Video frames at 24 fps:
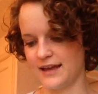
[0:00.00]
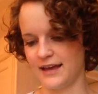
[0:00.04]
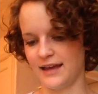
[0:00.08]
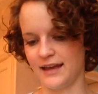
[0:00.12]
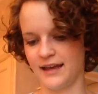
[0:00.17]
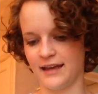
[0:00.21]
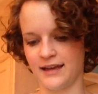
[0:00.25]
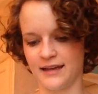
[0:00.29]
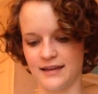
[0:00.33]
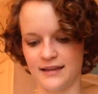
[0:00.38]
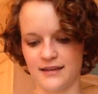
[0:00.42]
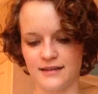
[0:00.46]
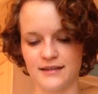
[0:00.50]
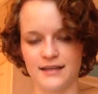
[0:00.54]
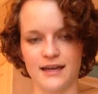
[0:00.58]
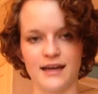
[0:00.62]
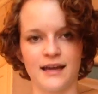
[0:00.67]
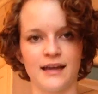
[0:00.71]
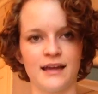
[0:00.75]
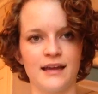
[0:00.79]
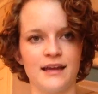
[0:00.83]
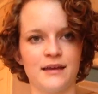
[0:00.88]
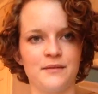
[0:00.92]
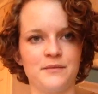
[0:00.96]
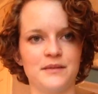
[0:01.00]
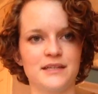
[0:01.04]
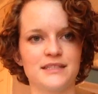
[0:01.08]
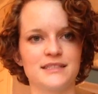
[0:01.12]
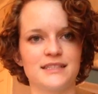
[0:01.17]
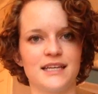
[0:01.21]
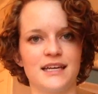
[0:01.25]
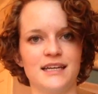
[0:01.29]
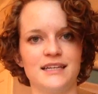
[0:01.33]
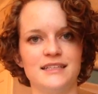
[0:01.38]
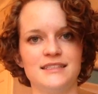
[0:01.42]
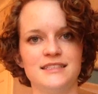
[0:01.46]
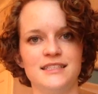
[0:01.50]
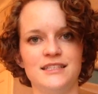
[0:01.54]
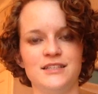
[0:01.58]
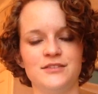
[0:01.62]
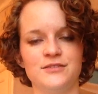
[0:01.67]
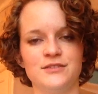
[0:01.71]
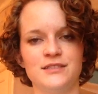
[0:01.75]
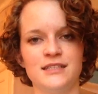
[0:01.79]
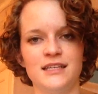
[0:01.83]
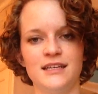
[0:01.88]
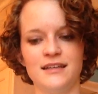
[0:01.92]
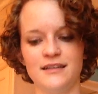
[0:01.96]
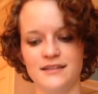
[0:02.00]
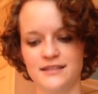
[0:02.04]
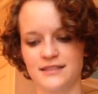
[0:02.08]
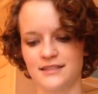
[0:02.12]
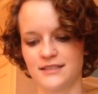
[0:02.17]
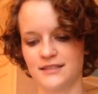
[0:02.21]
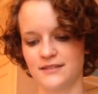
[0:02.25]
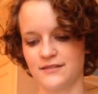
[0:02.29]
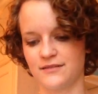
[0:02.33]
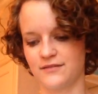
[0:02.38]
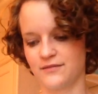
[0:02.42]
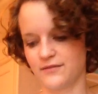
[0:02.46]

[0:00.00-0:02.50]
And I am excited to use it